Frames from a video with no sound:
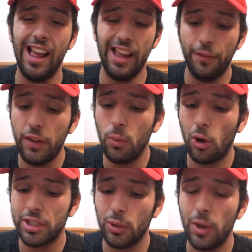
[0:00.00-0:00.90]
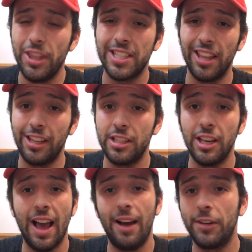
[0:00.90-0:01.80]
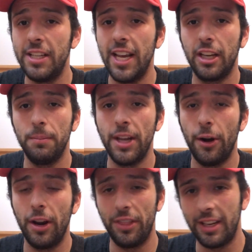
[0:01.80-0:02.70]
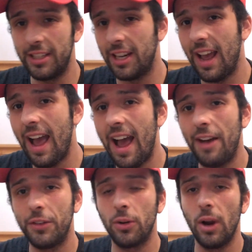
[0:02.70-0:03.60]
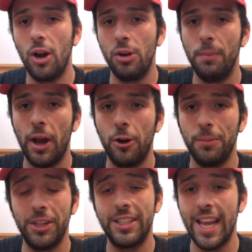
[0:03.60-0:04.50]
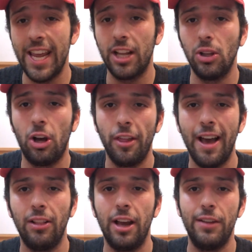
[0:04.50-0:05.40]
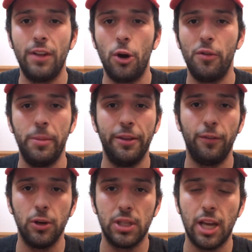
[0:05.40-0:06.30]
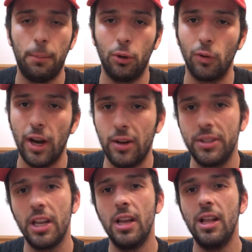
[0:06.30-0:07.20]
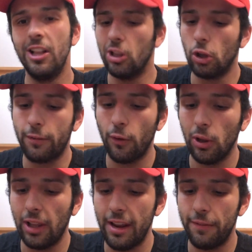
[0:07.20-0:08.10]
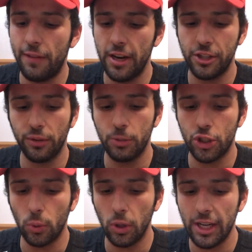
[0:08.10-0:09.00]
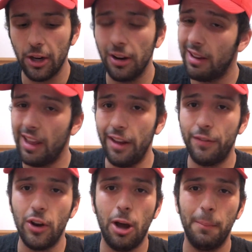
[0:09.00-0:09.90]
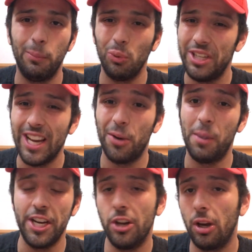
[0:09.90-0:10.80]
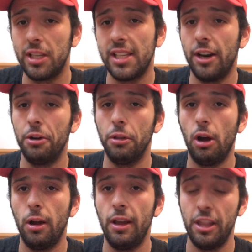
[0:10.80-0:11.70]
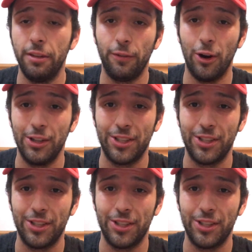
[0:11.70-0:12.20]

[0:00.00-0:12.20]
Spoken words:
if he wants to win this, I think he's going to have to take him down. I think he's going to have to ground and pound him and take a lot of that life out of him in the first couple of rounds. Look for a late finish from Shore here. If not, Britow might knock his head out in the first